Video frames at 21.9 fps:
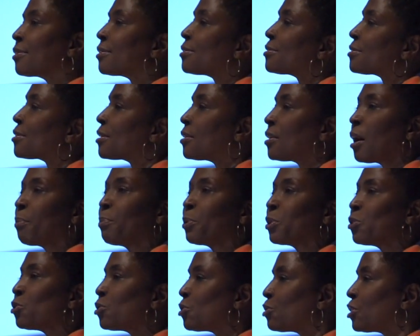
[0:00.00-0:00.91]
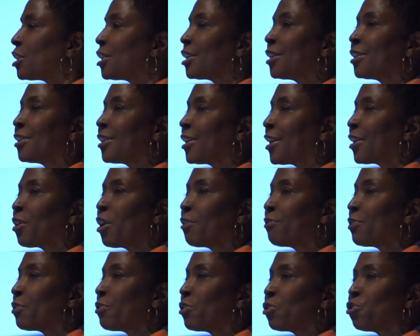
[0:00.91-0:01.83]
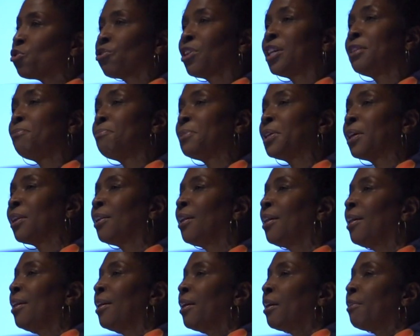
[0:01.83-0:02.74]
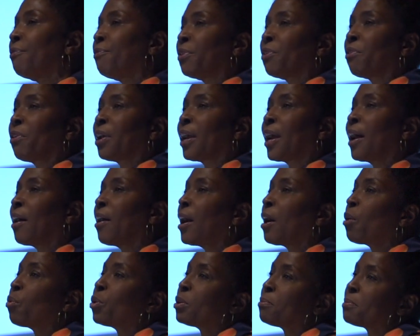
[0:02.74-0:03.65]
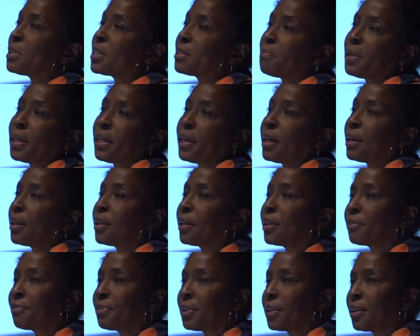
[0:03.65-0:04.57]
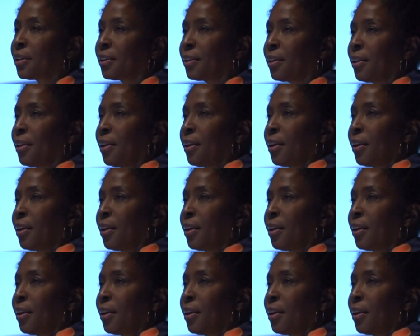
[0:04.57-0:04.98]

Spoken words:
It's an opportunity to get off of the treadmill of figuring out how one is making a living